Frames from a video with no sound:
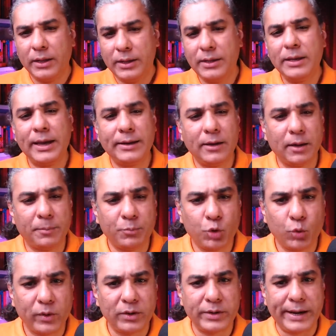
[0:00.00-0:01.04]
he had an
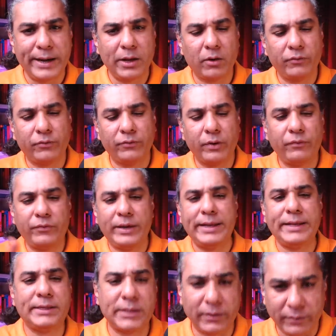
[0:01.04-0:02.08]
approval rating of
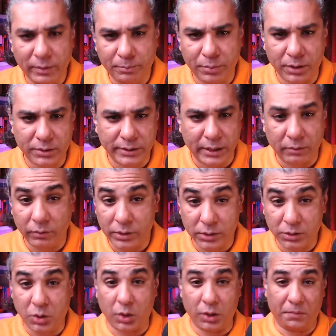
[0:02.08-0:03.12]
57%, which
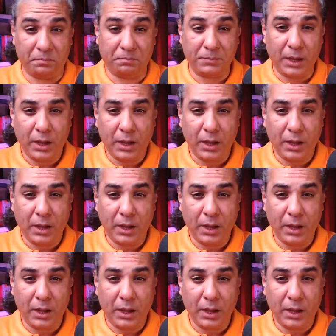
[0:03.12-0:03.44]
is good.